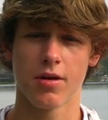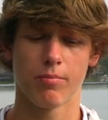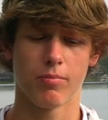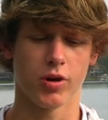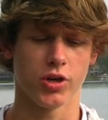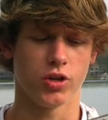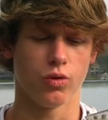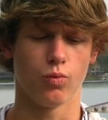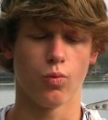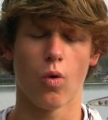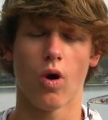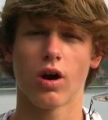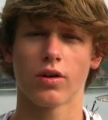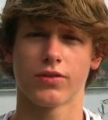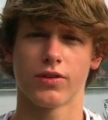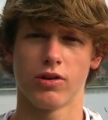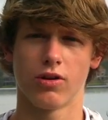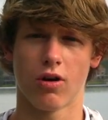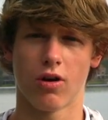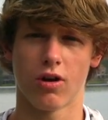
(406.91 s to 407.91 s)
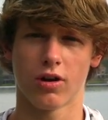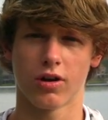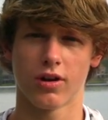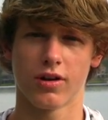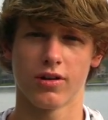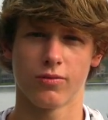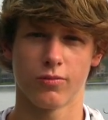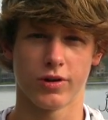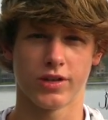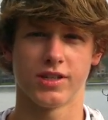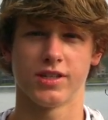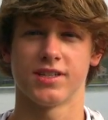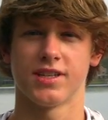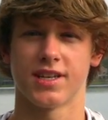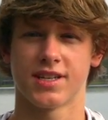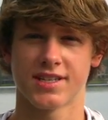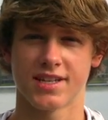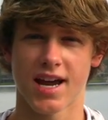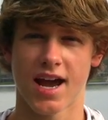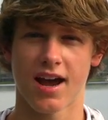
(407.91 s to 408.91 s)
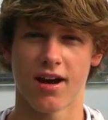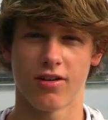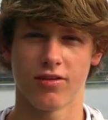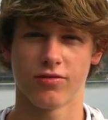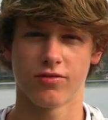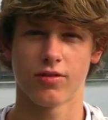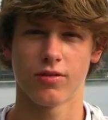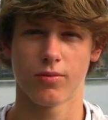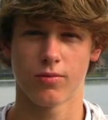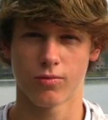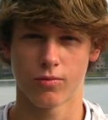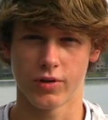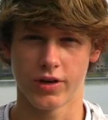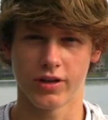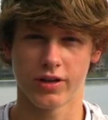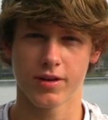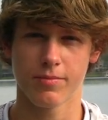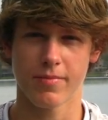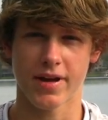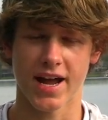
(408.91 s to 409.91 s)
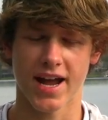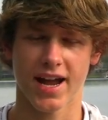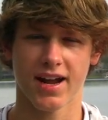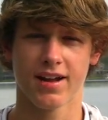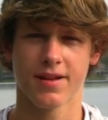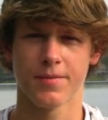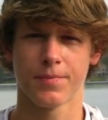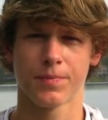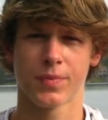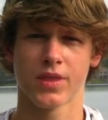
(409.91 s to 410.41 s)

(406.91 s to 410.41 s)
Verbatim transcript: but you walk the dog, which is a style of reeling it back,